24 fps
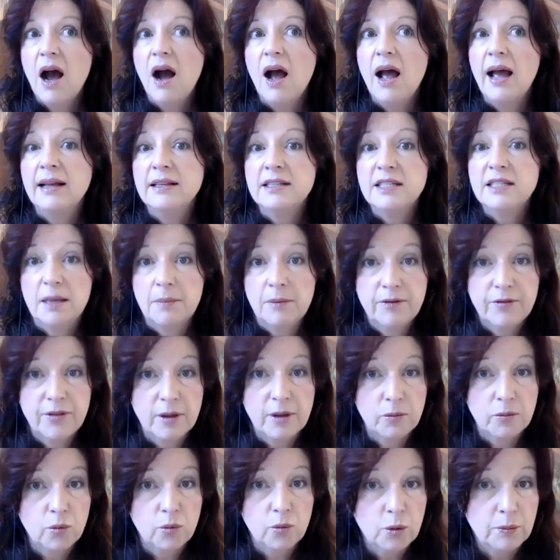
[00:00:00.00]
and some of
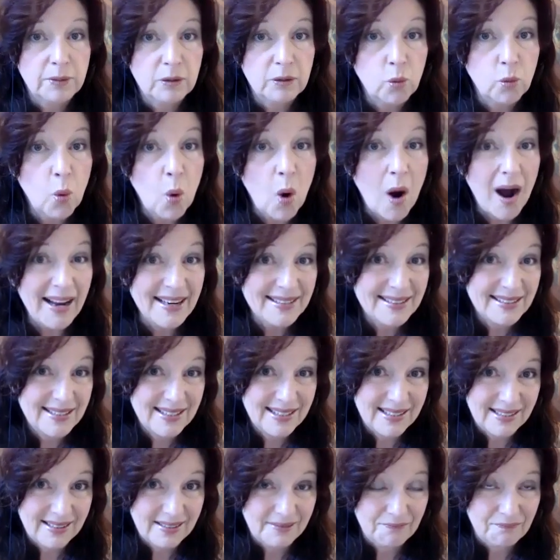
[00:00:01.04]
them will be
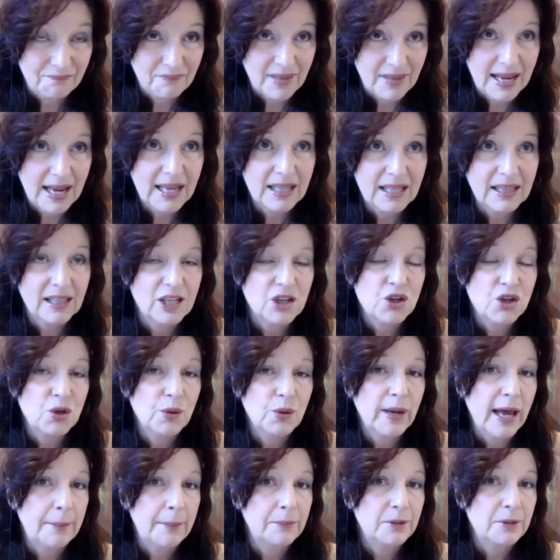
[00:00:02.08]
white, unless you
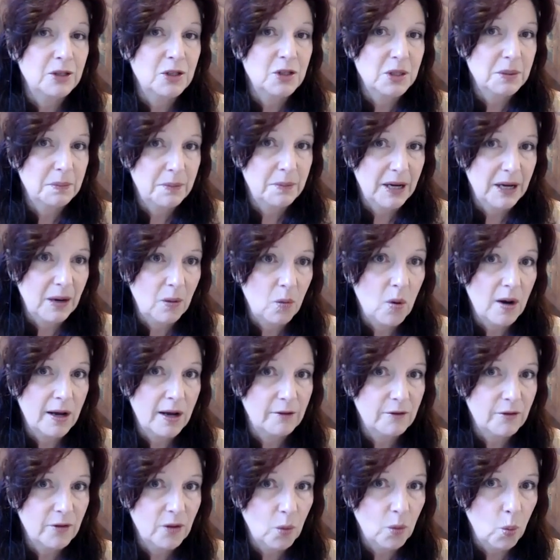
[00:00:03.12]
happen to be one
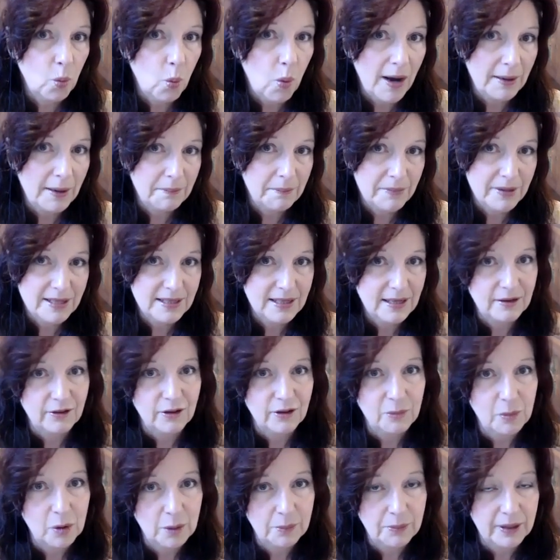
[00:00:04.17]
of the 1% of
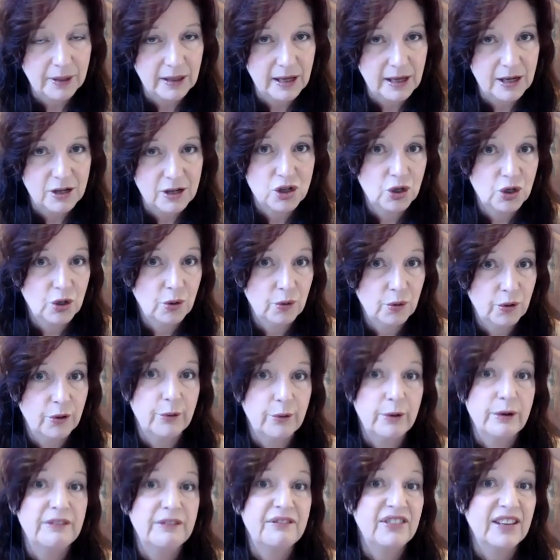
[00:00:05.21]
the population who are
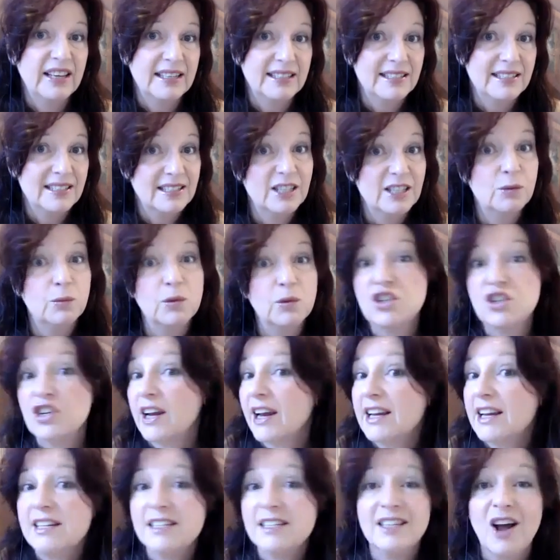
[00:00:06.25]
reflectors, in which
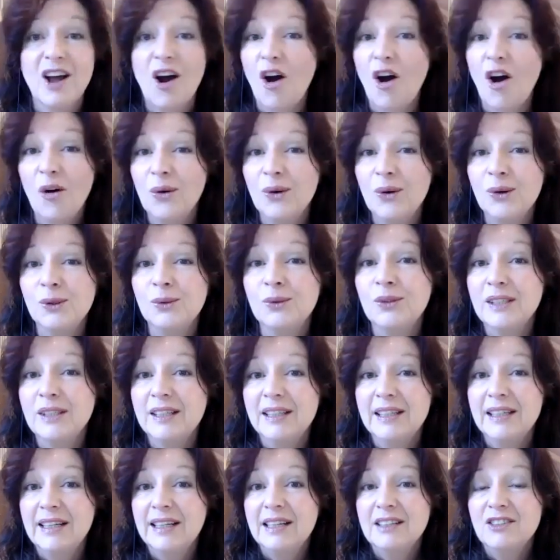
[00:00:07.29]
case the whole
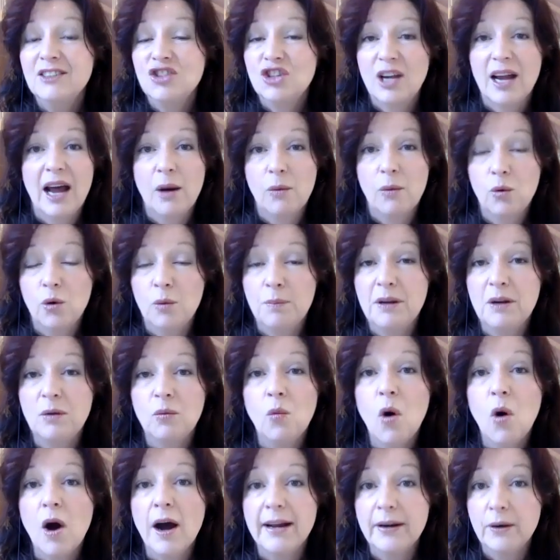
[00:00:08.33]
chart will be
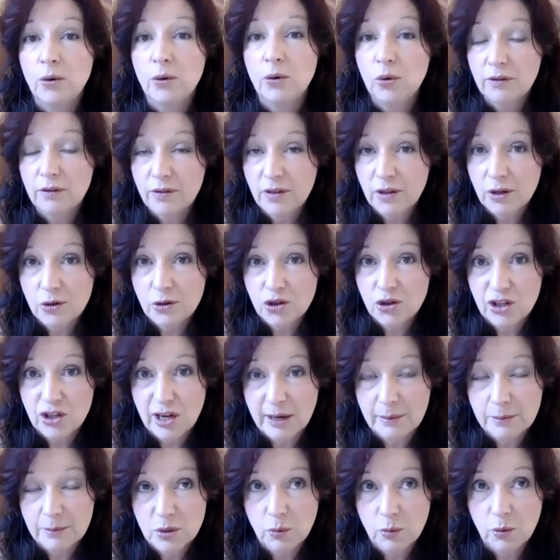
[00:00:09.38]
white. All of those
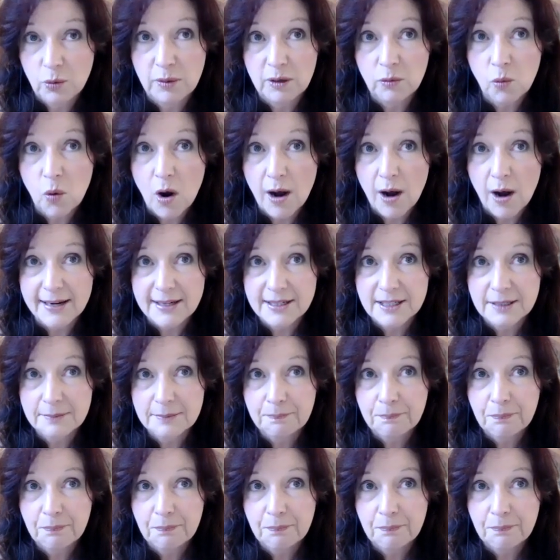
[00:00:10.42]
shapes will be white.